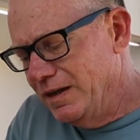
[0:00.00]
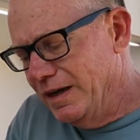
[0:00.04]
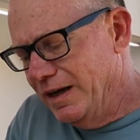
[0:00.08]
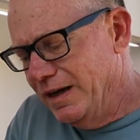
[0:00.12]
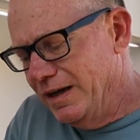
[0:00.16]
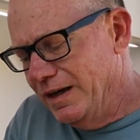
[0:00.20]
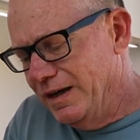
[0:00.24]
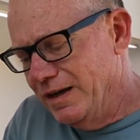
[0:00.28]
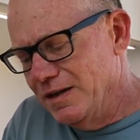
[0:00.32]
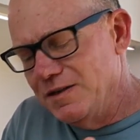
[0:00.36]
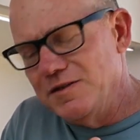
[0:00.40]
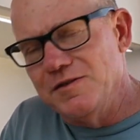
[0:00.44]

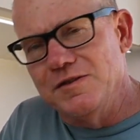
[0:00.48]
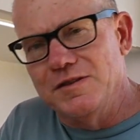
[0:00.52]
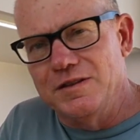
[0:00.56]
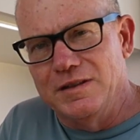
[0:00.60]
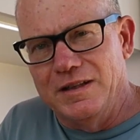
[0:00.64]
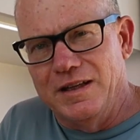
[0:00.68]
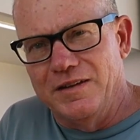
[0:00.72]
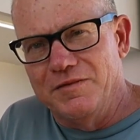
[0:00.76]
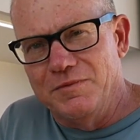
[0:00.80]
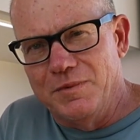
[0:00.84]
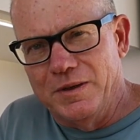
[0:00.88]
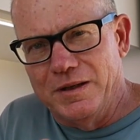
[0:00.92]
to
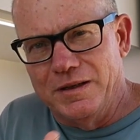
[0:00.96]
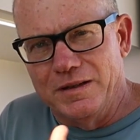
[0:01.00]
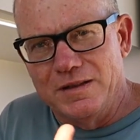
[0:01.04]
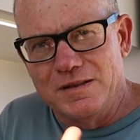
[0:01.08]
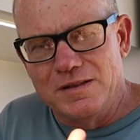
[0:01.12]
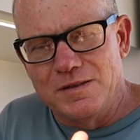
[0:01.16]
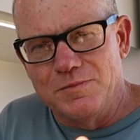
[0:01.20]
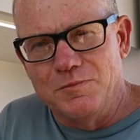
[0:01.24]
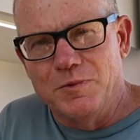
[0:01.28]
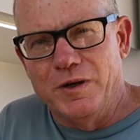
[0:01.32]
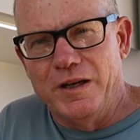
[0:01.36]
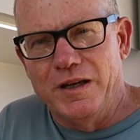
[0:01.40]
your loved
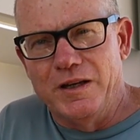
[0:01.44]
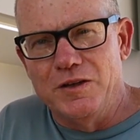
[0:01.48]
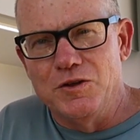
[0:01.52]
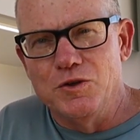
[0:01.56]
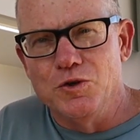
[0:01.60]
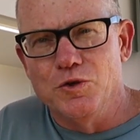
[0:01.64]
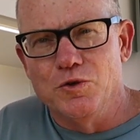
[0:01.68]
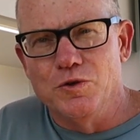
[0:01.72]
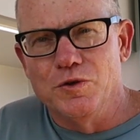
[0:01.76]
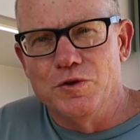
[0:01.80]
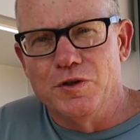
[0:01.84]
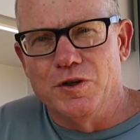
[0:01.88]
ones when
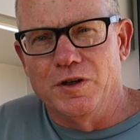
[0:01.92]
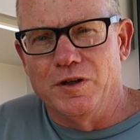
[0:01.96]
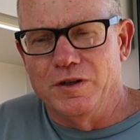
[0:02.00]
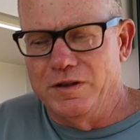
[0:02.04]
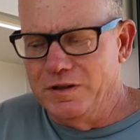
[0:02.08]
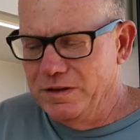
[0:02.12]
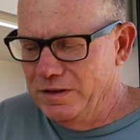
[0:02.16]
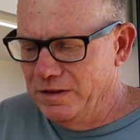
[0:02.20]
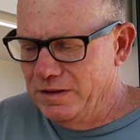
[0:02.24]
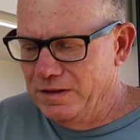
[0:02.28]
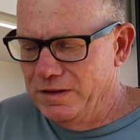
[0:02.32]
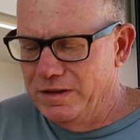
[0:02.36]
you're
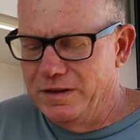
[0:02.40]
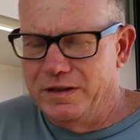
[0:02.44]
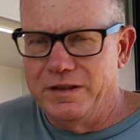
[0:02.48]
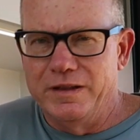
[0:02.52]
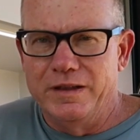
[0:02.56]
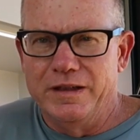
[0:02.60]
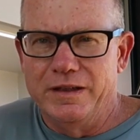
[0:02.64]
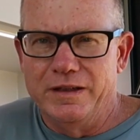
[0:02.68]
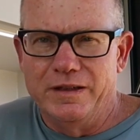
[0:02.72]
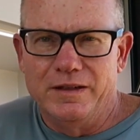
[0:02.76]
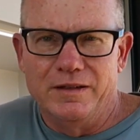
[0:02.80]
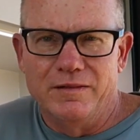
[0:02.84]
not
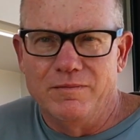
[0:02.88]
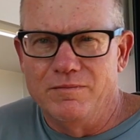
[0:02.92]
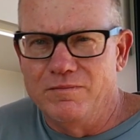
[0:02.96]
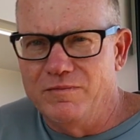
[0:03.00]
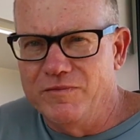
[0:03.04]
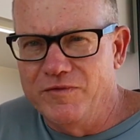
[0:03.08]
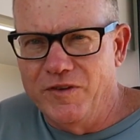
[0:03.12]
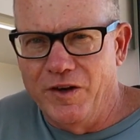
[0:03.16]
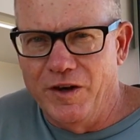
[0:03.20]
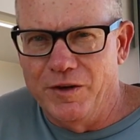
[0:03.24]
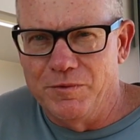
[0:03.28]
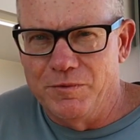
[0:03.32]
in
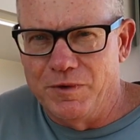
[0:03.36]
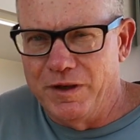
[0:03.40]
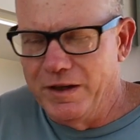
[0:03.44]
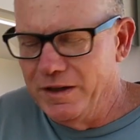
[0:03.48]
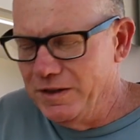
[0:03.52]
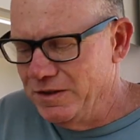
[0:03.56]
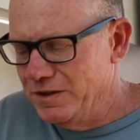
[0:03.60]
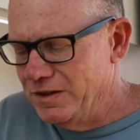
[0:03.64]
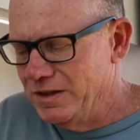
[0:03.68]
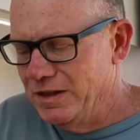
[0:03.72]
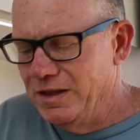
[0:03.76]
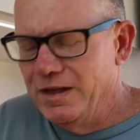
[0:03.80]
phone
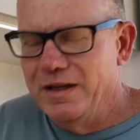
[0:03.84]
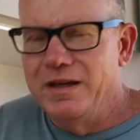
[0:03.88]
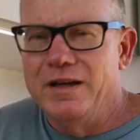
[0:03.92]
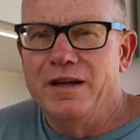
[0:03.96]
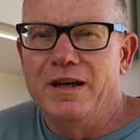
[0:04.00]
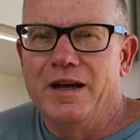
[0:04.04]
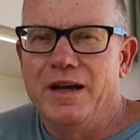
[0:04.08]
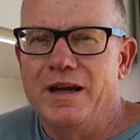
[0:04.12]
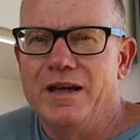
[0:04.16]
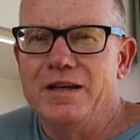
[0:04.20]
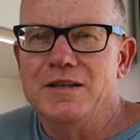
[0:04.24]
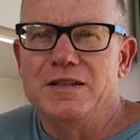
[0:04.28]
range,
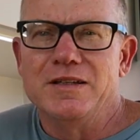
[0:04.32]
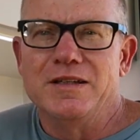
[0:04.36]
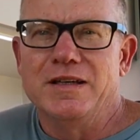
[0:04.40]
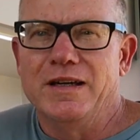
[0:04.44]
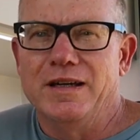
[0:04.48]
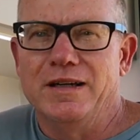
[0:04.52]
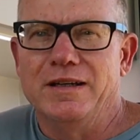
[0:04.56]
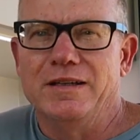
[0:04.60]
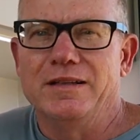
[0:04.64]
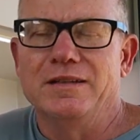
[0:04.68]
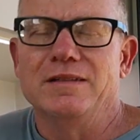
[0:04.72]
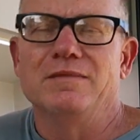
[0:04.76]
and you
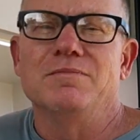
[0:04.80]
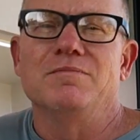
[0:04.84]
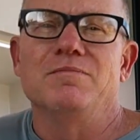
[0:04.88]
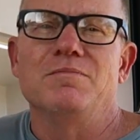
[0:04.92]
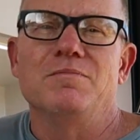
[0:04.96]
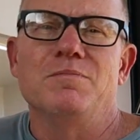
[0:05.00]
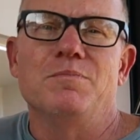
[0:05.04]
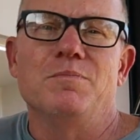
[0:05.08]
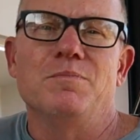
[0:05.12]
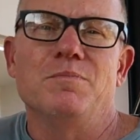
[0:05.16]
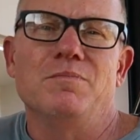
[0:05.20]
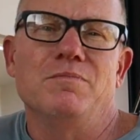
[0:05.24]
can't,
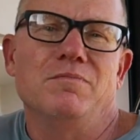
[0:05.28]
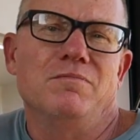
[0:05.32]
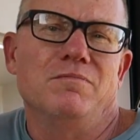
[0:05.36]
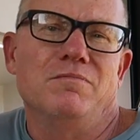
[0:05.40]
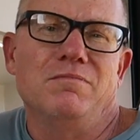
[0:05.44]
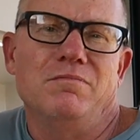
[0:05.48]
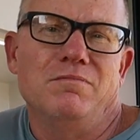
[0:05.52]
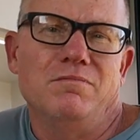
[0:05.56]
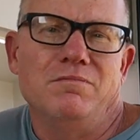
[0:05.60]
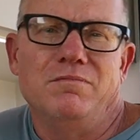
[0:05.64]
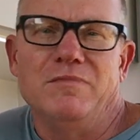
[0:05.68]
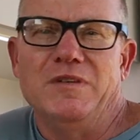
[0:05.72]

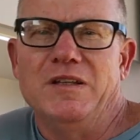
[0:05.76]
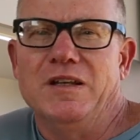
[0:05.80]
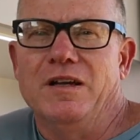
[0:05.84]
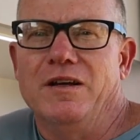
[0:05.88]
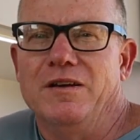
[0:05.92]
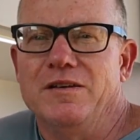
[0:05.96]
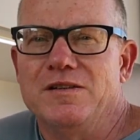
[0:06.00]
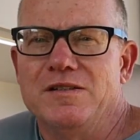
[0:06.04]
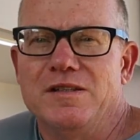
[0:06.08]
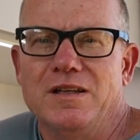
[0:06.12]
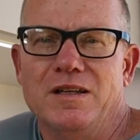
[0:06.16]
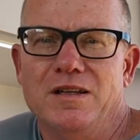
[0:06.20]
you
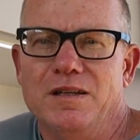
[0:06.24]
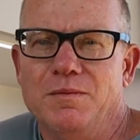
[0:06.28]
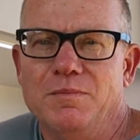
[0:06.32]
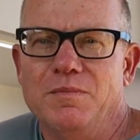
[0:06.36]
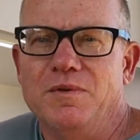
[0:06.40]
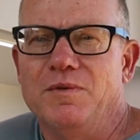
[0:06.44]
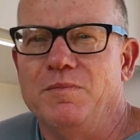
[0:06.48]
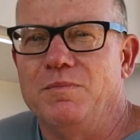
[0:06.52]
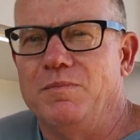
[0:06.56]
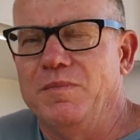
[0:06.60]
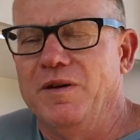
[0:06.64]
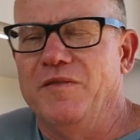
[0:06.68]
know, send
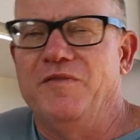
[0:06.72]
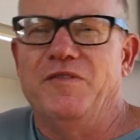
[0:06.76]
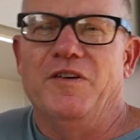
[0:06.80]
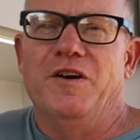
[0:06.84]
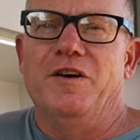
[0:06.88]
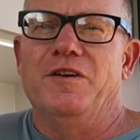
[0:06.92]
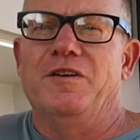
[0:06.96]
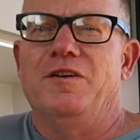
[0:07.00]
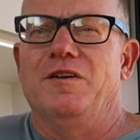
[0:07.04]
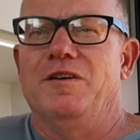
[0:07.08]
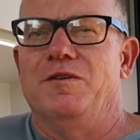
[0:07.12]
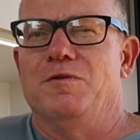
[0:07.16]
them a
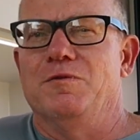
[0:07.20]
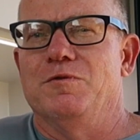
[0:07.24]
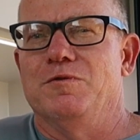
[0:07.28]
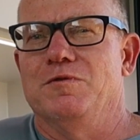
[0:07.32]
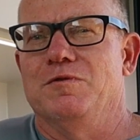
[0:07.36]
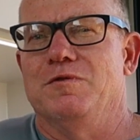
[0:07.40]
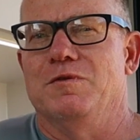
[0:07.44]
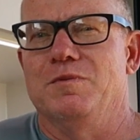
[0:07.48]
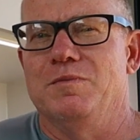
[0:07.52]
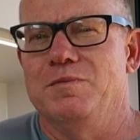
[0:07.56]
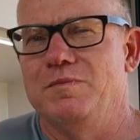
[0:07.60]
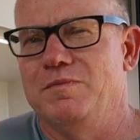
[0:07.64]
photo
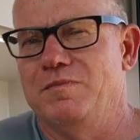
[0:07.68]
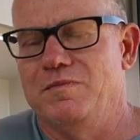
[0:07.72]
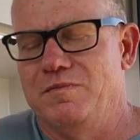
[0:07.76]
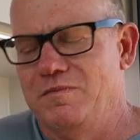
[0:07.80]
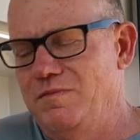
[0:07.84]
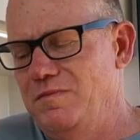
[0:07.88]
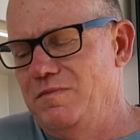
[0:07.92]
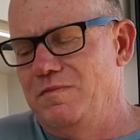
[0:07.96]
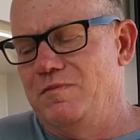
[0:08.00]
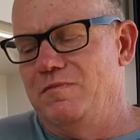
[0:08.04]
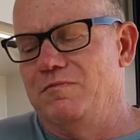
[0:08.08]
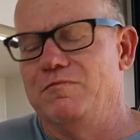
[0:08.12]
or
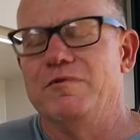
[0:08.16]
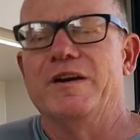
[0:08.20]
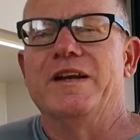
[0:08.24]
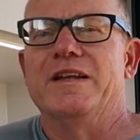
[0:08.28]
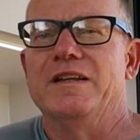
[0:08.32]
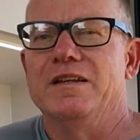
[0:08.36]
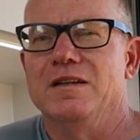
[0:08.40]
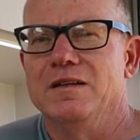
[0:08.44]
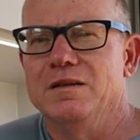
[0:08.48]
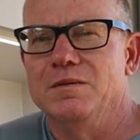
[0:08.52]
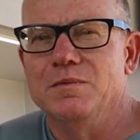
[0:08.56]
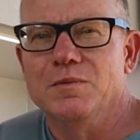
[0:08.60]

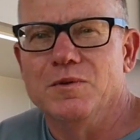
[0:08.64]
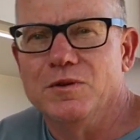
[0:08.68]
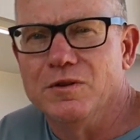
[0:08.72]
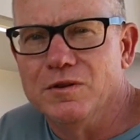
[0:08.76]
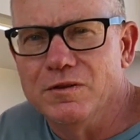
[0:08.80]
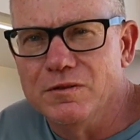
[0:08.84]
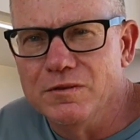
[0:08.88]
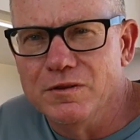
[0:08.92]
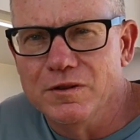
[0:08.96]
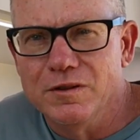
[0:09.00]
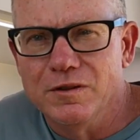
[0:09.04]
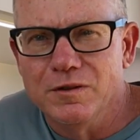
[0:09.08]
ring them
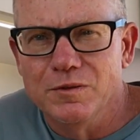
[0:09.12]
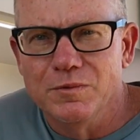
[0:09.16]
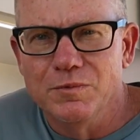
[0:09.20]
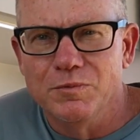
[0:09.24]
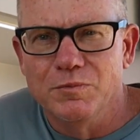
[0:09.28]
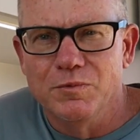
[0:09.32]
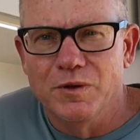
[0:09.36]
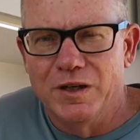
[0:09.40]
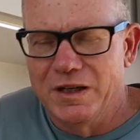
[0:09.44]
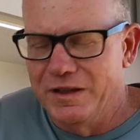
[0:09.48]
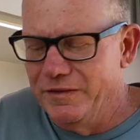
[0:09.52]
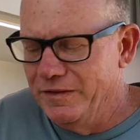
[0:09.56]
or
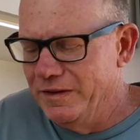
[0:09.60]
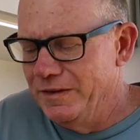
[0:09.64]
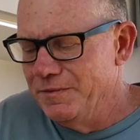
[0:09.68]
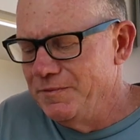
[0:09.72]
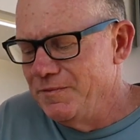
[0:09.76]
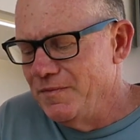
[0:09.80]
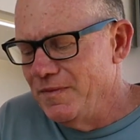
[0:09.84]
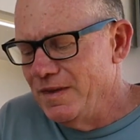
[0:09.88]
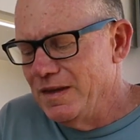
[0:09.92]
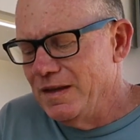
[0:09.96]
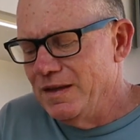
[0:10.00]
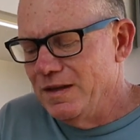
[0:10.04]
whatever.
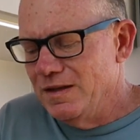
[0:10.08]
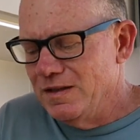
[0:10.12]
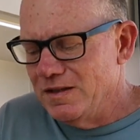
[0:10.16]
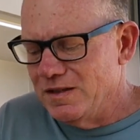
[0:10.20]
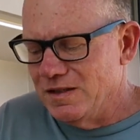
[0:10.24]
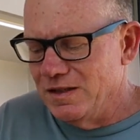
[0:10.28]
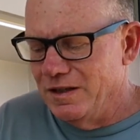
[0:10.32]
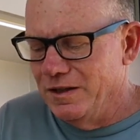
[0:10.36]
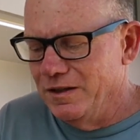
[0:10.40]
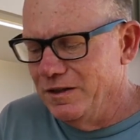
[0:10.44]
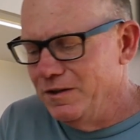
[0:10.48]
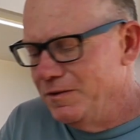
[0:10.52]

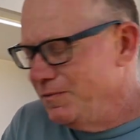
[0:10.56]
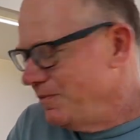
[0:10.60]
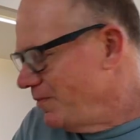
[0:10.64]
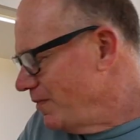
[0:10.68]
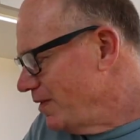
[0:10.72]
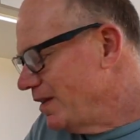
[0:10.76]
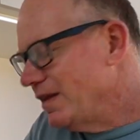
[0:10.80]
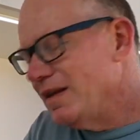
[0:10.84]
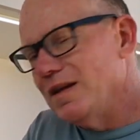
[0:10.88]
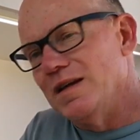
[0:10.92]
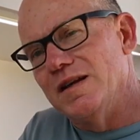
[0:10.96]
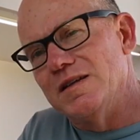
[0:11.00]
So
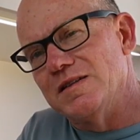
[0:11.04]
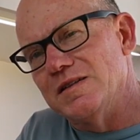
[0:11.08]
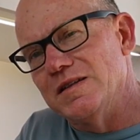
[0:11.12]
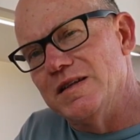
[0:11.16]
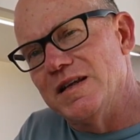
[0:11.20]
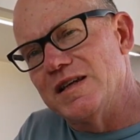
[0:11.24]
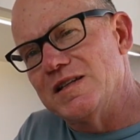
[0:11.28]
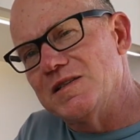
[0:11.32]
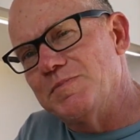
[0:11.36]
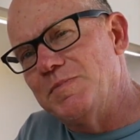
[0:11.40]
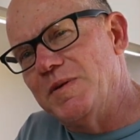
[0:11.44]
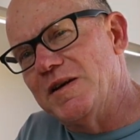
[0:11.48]
it's the
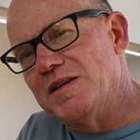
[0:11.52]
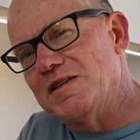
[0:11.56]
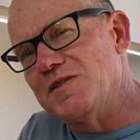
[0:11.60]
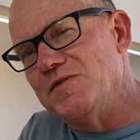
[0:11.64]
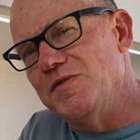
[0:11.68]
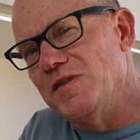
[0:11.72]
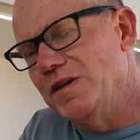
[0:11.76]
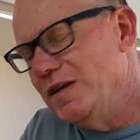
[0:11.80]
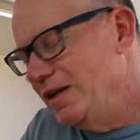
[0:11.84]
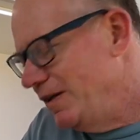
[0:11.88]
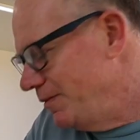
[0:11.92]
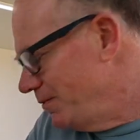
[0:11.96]
next
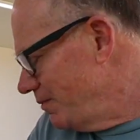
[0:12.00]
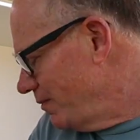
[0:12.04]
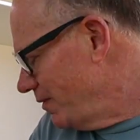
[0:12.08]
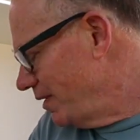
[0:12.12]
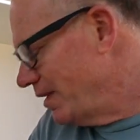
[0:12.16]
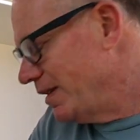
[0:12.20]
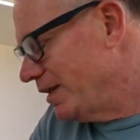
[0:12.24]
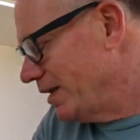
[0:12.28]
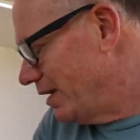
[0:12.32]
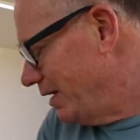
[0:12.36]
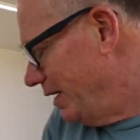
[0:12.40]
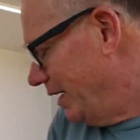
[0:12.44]
best thing.
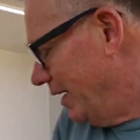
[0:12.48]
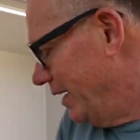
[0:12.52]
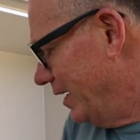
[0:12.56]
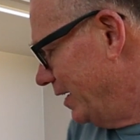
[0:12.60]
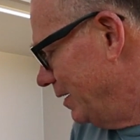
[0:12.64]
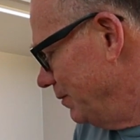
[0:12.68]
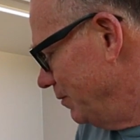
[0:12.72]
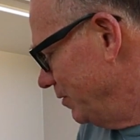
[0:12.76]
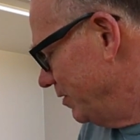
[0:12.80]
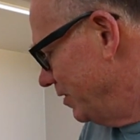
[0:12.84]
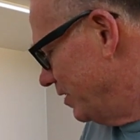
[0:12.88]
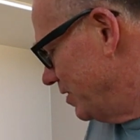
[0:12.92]

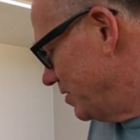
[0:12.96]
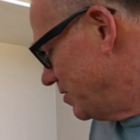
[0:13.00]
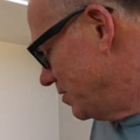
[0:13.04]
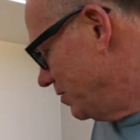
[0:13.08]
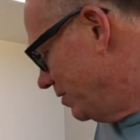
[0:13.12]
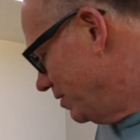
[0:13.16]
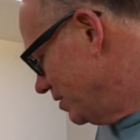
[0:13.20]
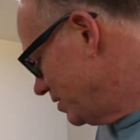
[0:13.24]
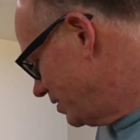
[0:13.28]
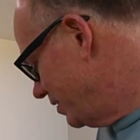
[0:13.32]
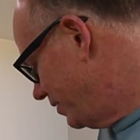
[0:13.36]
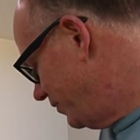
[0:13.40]
Look at the
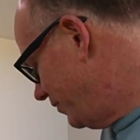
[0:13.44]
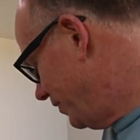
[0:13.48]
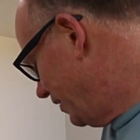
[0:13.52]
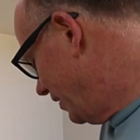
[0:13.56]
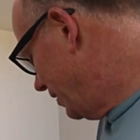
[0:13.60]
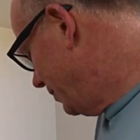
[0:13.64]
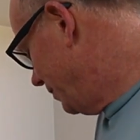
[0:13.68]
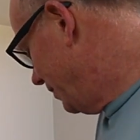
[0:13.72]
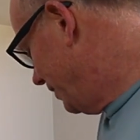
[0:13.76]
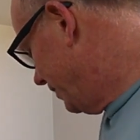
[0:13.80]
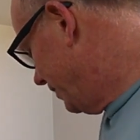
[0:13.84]
size of the thing. I